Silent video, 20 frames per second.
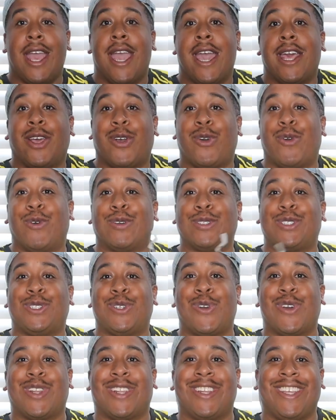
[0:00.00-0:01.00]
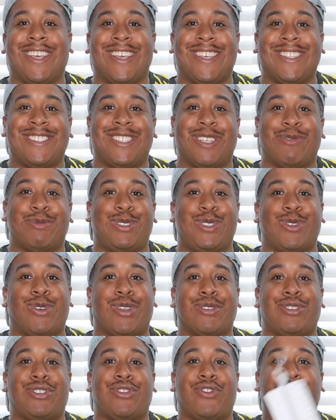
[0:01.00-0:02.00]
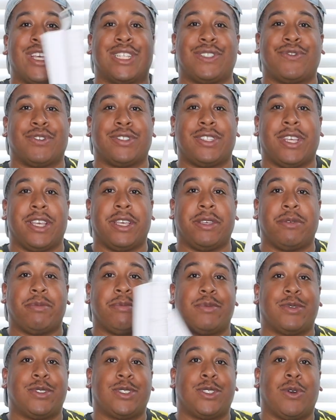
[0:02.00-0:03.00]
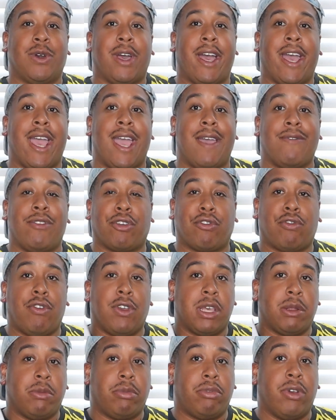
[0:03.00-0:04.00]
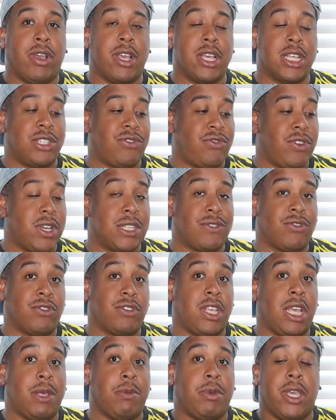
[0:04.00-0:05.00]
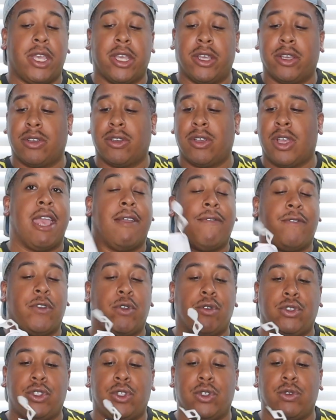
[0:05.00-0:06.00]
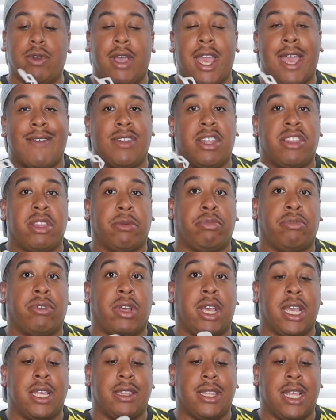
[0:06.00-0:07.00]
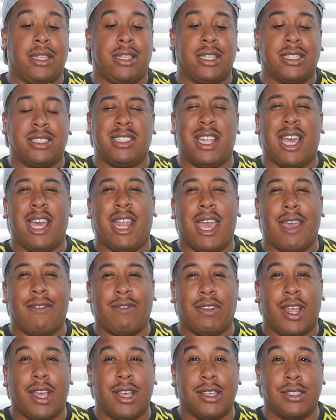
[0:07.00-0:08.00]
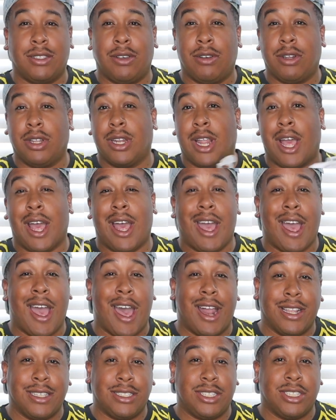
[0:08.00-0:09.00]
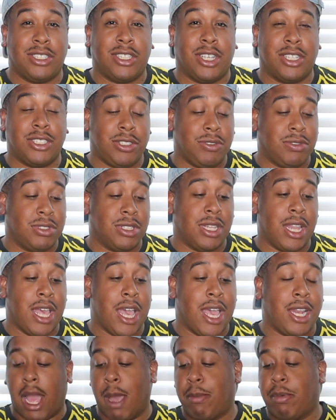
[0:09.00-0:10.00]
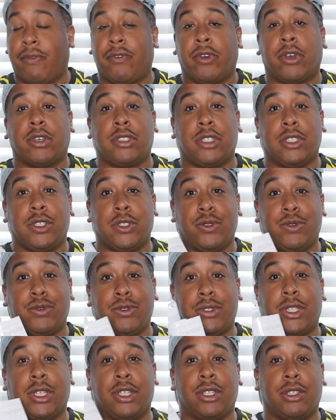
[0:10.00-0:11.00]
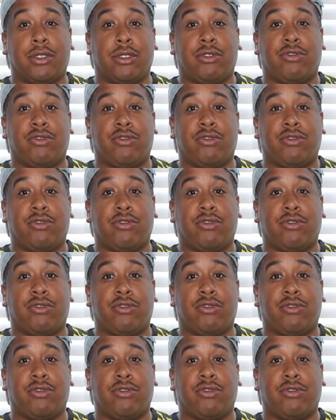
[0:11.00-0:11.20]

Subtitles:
and of course, you're going to need some sort of transfer tape. So I have the Cricut brand transfer tape here. If you do have another brand that does not have lines on it, I highly suggest using that. I prefer to use the